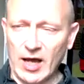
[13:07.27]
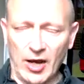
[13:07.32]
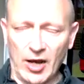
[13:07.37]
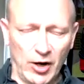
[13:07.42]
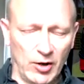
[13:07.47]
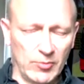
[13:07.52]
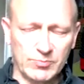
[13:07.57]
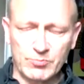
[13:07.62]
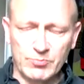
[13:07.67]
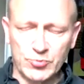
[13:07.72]
and
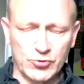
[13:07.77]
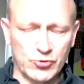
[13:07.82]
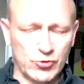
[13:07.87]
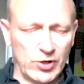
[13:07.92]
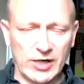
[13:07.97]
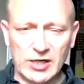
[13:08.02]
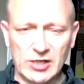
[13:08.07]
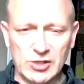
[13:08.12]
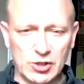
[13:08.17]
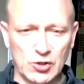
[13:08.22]
I'm
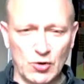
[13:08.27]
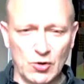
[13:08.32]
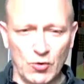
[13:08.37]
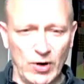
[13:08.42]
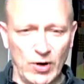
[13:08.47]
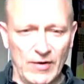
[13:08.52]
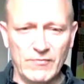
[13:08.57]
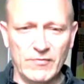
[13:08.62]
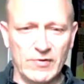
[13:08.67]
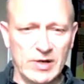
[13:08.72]
pretty
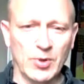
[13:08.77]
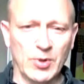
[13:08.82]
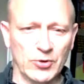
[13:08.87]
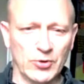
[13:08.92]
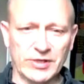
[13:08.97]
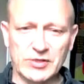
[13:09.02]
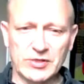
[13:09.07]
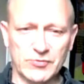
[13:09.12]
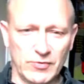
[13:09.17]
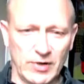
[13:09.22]
sure
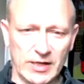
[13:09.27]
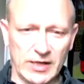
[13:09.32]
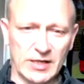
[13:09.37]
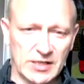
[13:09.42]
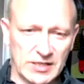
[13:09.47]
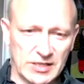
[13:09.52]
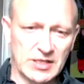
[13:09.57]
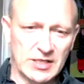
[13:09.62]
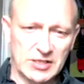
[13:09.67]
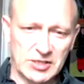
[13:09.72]
everybody's
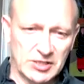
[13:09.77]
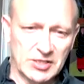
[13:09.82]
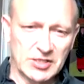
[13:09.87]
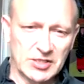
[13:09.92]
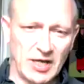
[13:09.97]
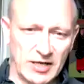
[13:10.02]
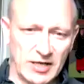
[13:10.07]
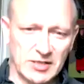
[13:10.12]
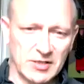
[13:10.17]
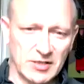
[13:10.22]
Reiki teacher
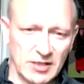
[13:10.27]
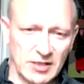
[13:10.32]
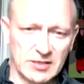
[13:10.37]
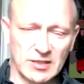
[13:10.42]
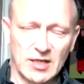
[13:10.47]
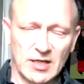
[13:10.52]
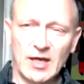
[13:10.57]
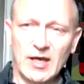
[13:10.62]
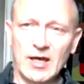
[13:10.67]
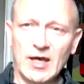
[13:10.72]
says this,